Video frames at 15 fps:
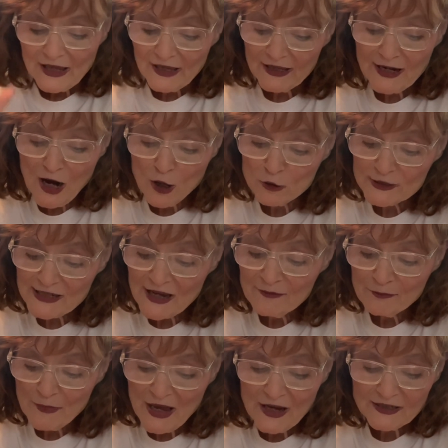It holds a
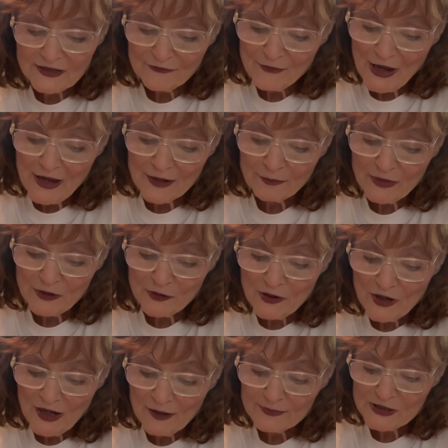magnifying mirror
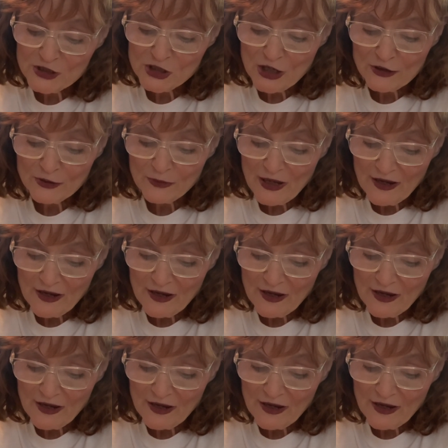up to show you